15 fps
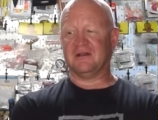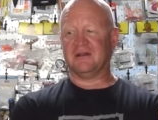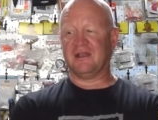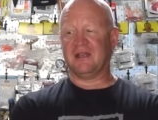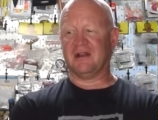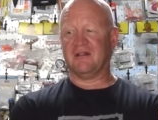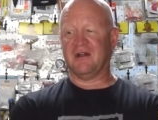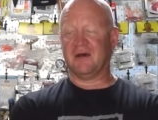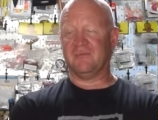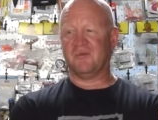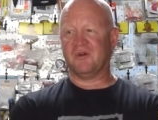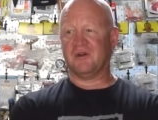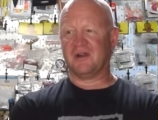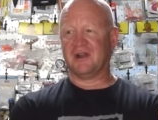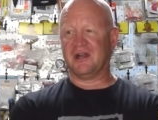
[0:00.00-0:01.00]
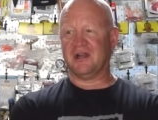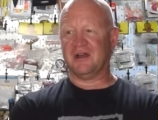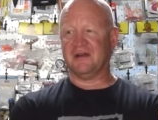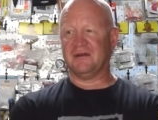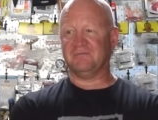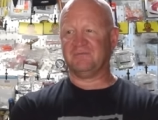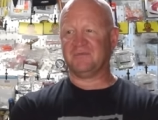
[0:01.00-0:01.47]
And a lot more,
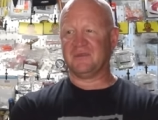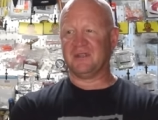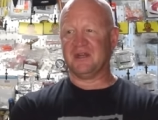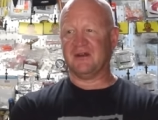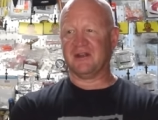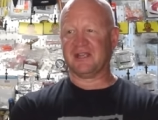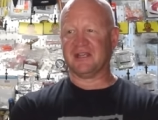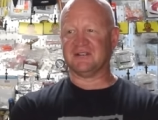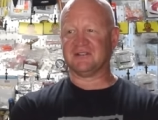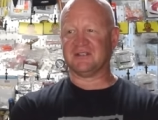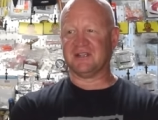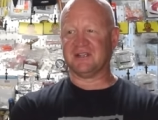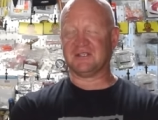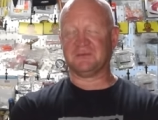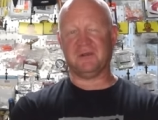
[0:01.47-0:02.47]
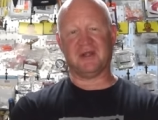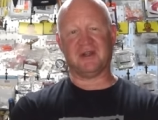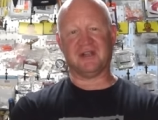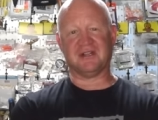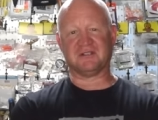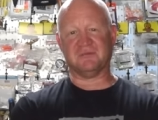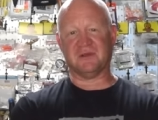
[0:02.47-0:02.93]
you know, I guess
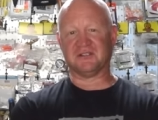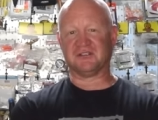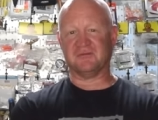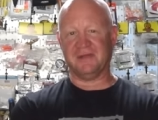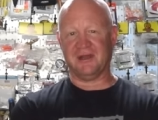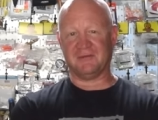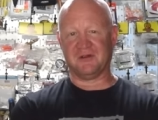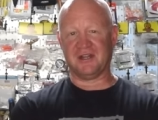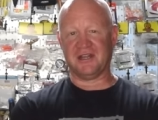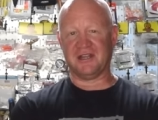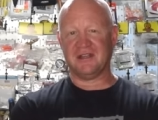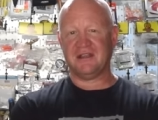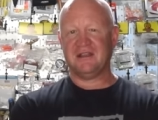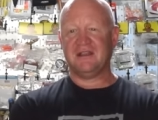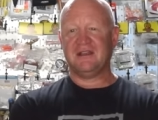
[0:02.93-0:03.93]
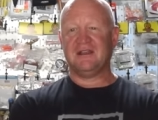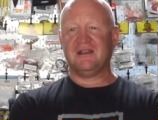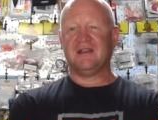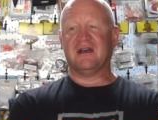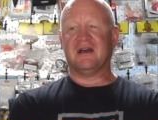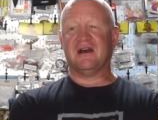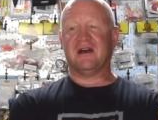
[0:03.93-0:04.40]
experience, muscle memory
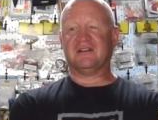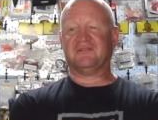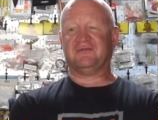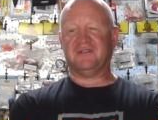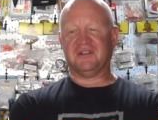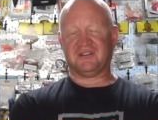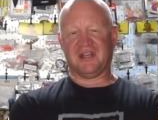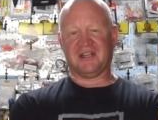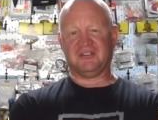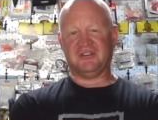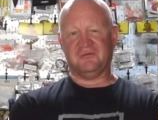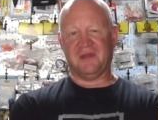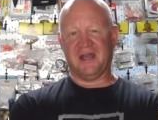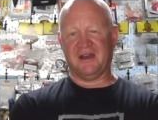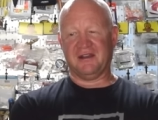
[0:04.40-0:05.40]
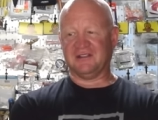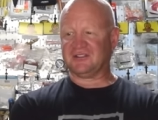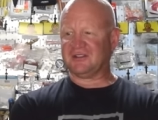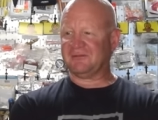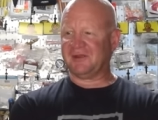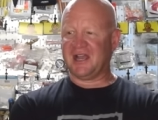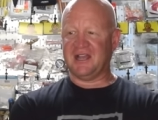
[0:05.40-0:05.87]
to fish that 2-pound. And
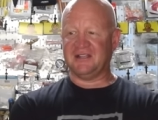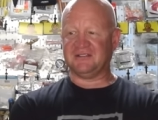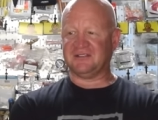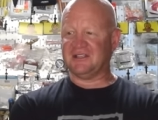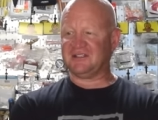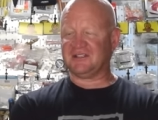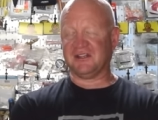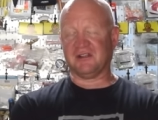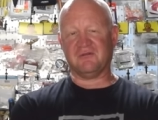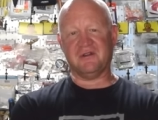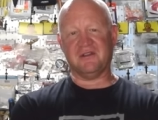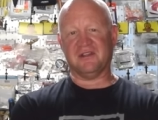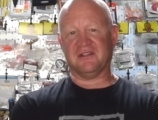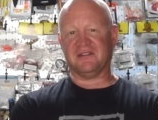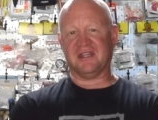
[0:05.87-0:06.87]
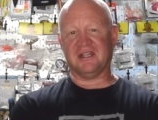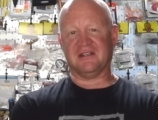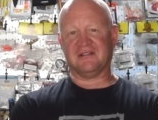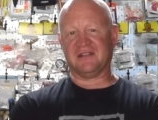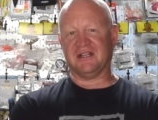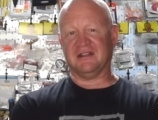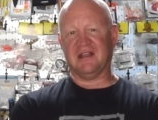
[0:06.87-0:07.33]
some guys, they stick with it.
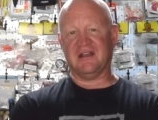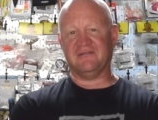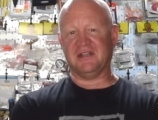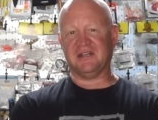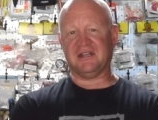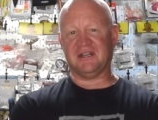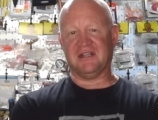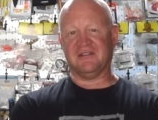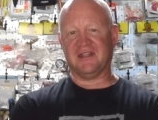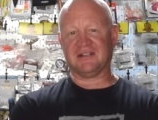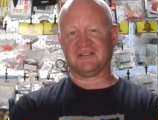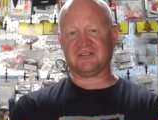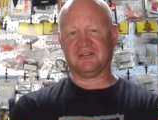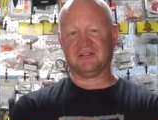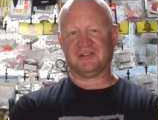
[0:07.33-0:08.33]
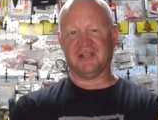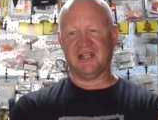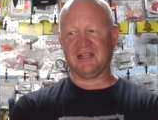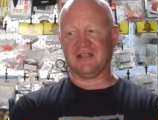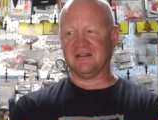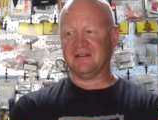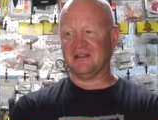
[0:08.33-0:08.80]
They love it, and that's their
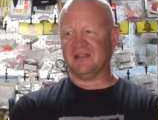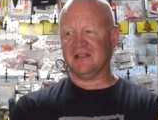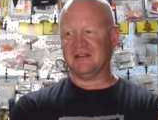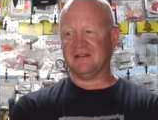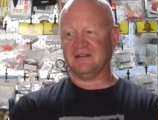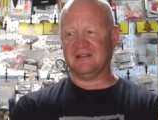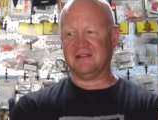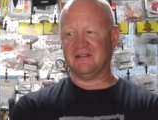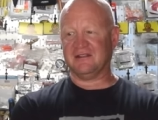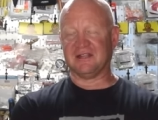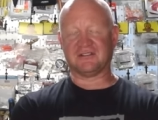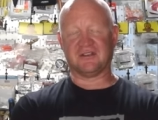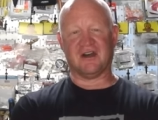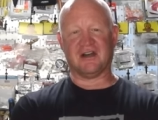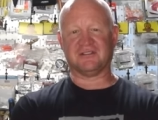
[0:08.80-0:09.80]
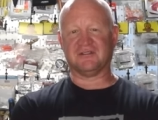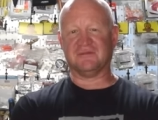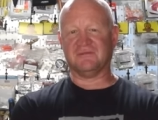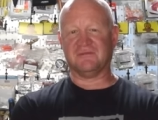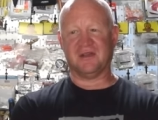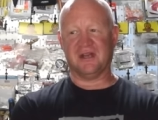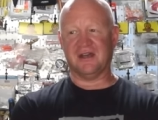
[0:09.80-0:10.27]
thing, and that's
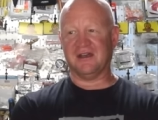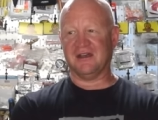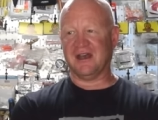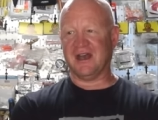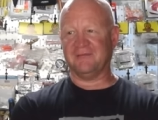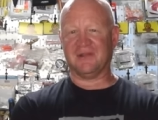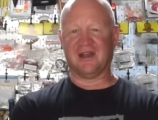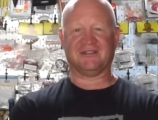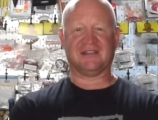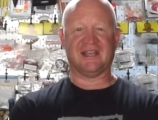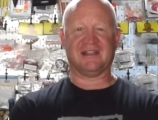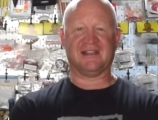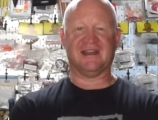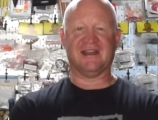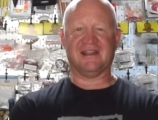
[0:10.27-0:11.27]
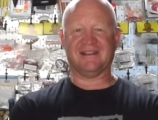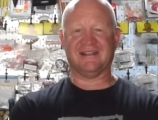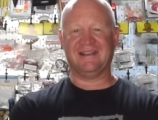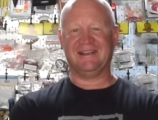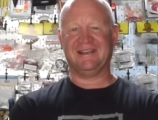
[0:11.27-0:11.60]
awesome. I'm not that guy.